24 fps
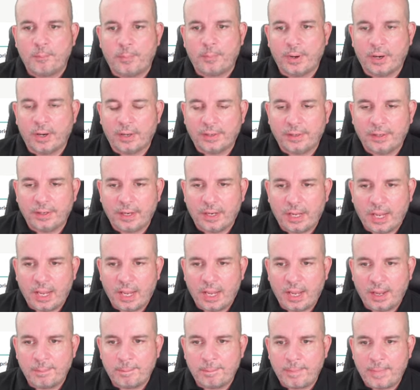but
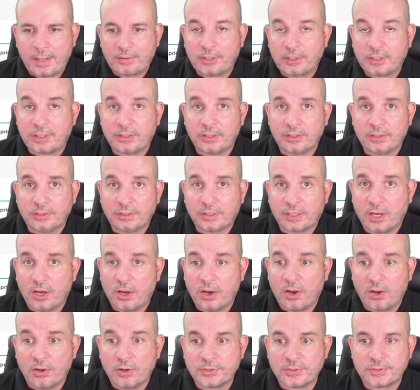American
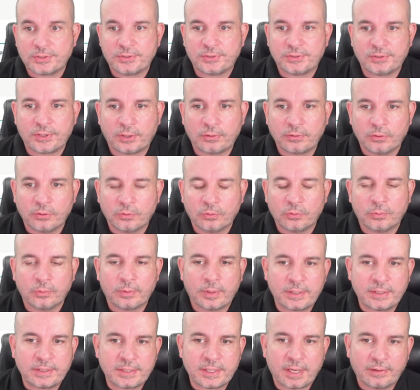cars don't
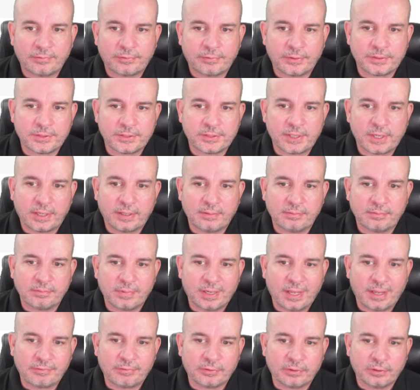always have the same
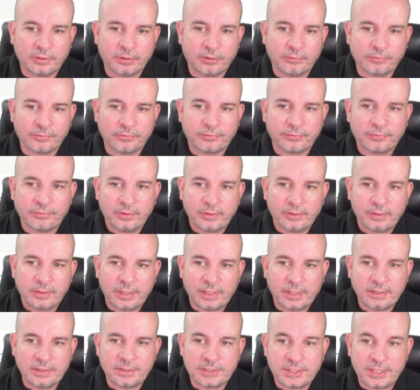level of
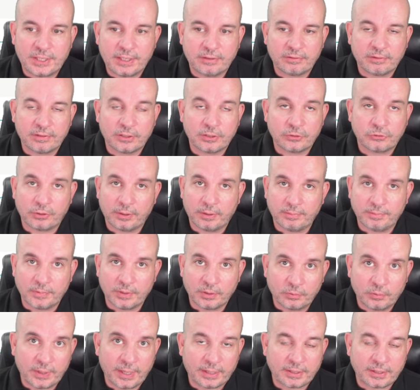interior trim
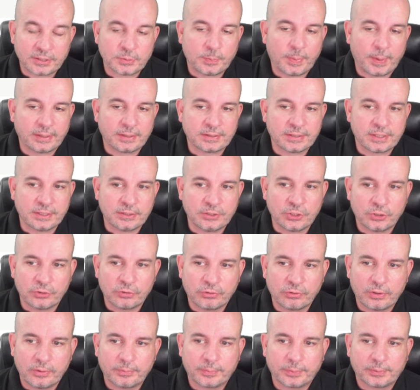that we expect in
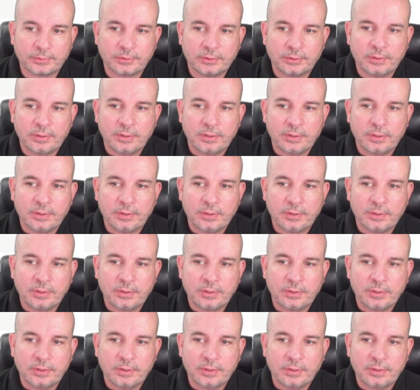Europe.